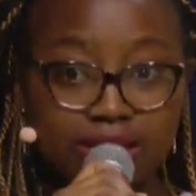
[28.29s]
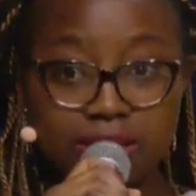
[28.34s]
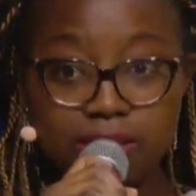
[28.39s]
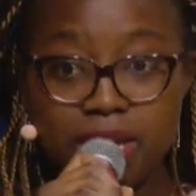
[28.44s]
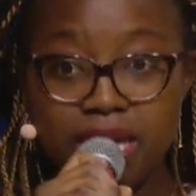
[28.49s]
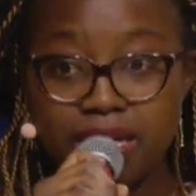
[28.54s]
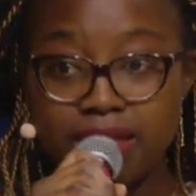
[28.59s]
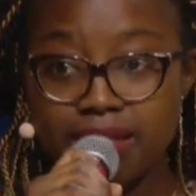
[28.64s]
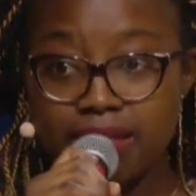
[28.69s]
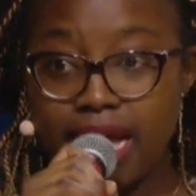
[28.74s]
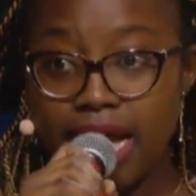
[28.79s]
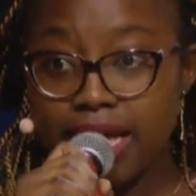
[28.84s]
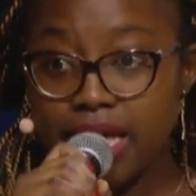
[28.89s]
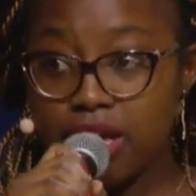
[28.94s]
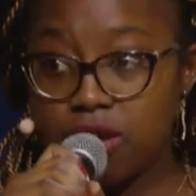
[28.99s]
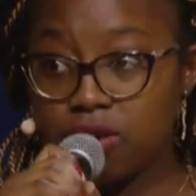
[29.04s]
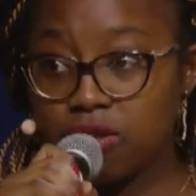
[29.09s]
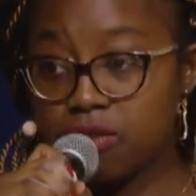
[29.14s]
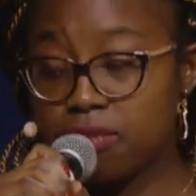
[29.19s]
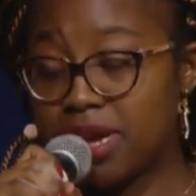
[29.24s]
This
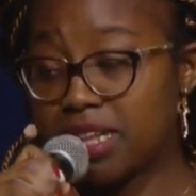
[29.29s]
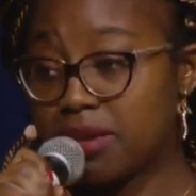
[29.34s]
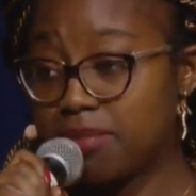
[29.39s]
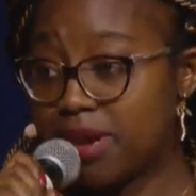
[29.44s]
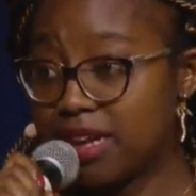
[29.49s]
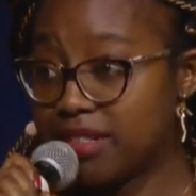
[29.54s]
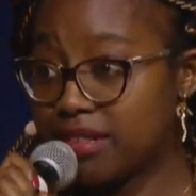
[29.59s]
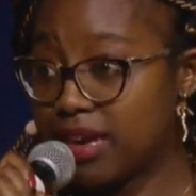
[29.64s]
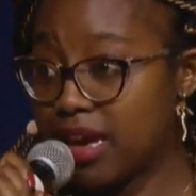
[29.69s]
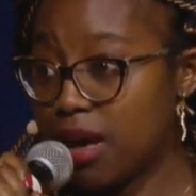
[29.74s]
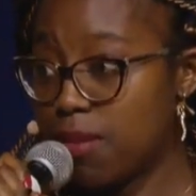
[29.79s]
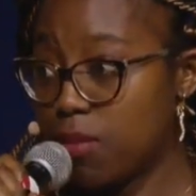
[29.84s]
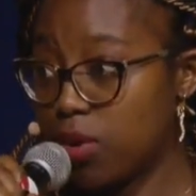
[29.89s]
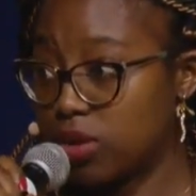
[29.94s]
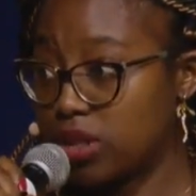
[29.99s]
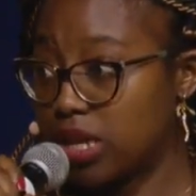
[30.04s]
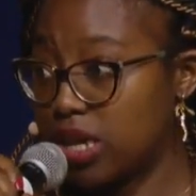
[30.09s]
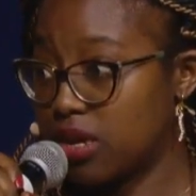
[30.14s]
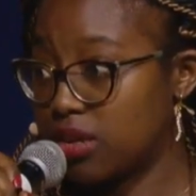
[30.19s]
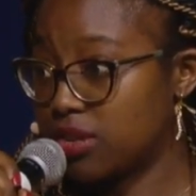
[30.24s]
means I use mathematical
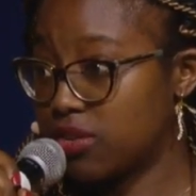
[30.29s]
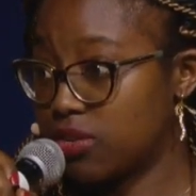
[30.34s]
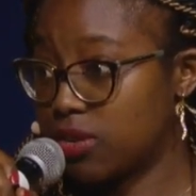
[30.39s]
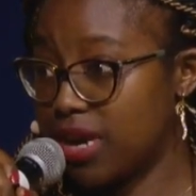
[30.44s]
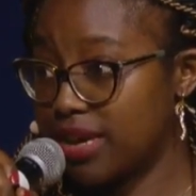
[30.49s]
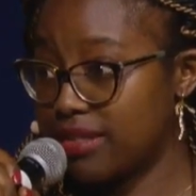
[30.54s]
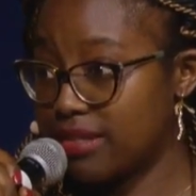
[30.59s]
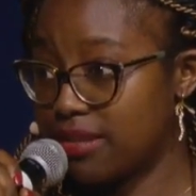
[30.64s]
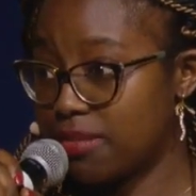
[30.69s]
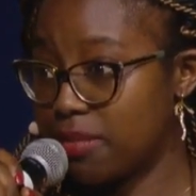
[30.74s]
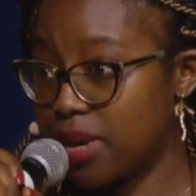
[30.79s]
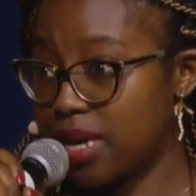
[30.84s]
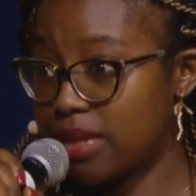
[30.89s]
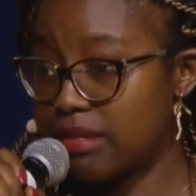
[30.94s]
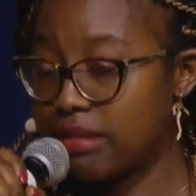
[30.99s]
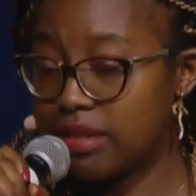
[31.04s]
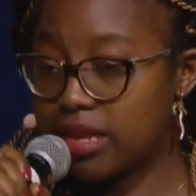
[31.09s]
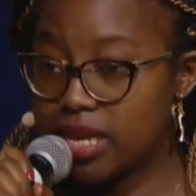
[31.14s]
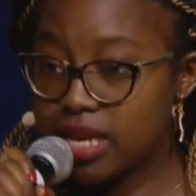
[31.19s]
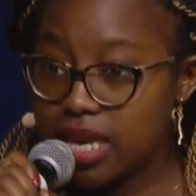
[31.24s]
models to
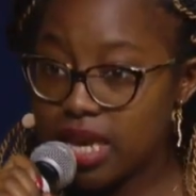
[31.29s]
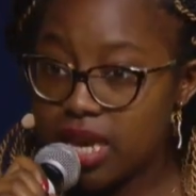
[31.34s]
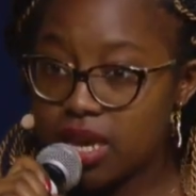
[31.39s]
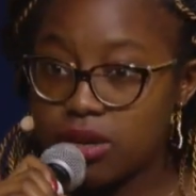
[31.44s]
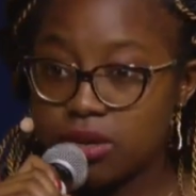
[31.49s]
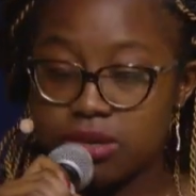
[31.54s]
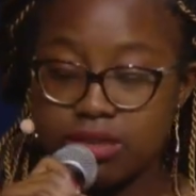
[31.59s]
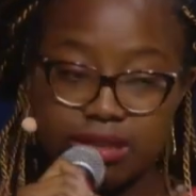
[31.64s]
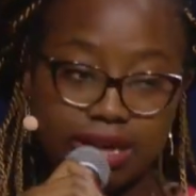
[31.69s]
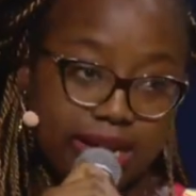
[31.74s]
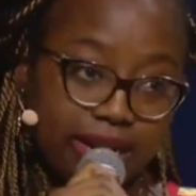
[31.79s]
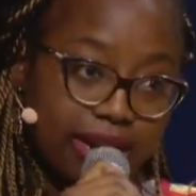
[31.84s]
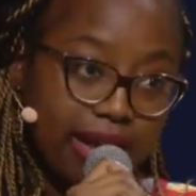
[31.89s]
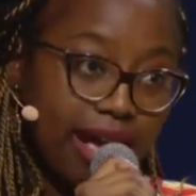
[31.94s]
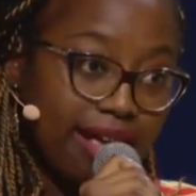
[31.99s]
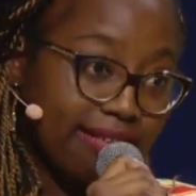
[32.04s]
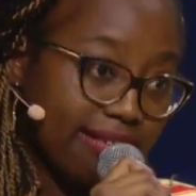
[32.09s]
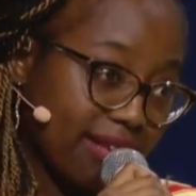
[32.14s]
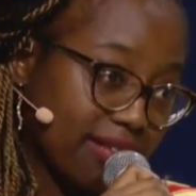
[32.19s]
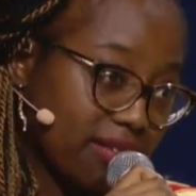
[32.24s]
estimate yields
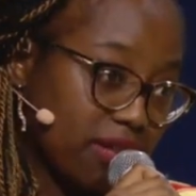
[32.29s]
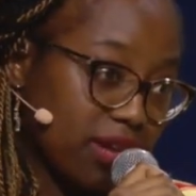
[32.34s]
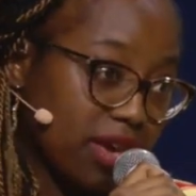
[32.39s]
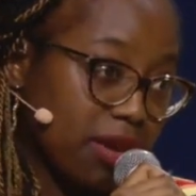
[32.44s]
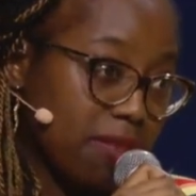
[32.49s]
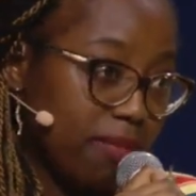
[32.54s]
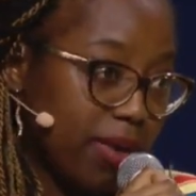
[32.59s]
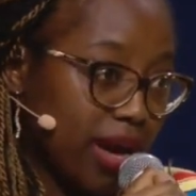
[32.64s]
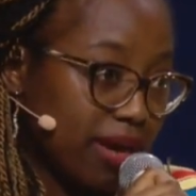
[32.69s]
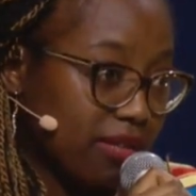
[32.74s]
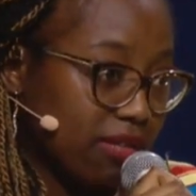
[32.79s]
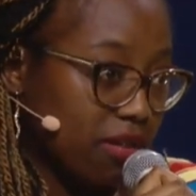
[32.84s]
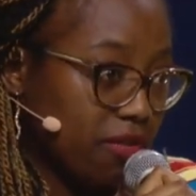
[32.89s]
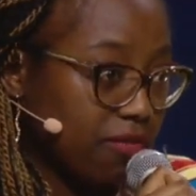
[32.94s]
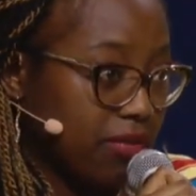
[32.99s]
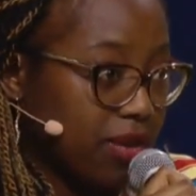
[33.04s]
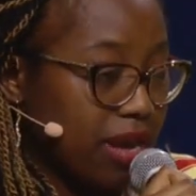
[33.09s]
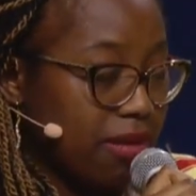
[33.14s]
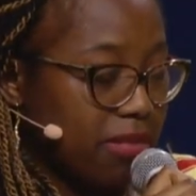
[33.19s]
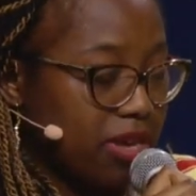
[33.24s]
and assess the
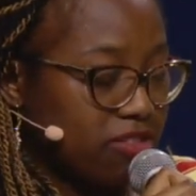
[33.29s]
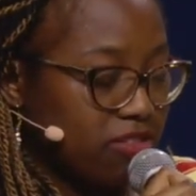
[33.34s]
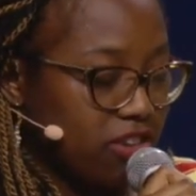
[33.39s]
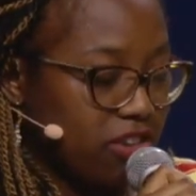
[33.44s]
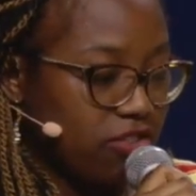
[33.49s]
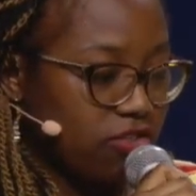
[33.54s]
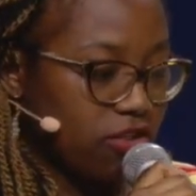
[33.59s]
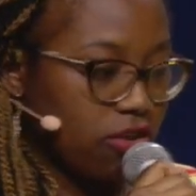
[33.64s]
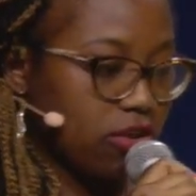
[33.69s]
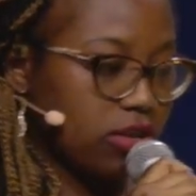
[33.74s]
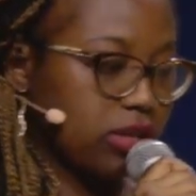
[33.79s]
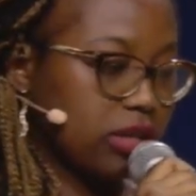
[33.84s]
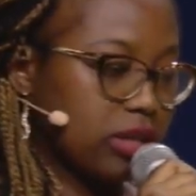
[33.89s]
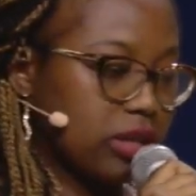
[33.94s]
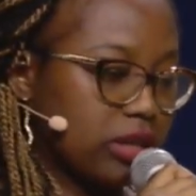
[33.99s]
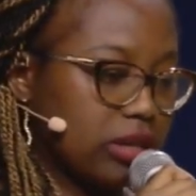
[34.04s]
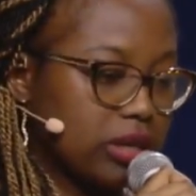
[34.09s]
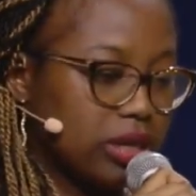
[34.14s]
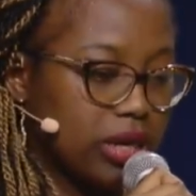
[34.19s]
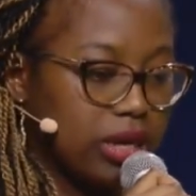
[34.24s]
impacts of climate change
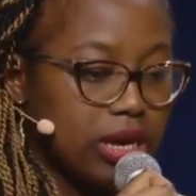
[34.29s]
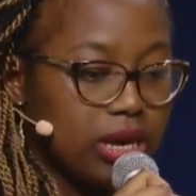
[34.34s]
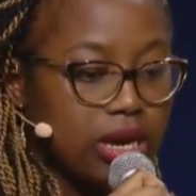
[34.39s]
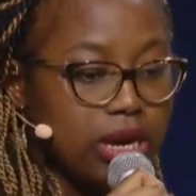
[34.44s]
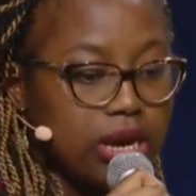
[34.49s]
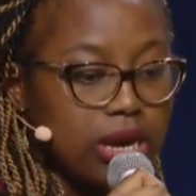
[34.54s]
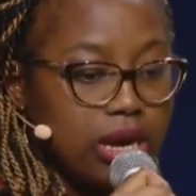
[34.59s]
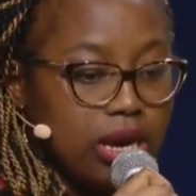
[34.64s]
on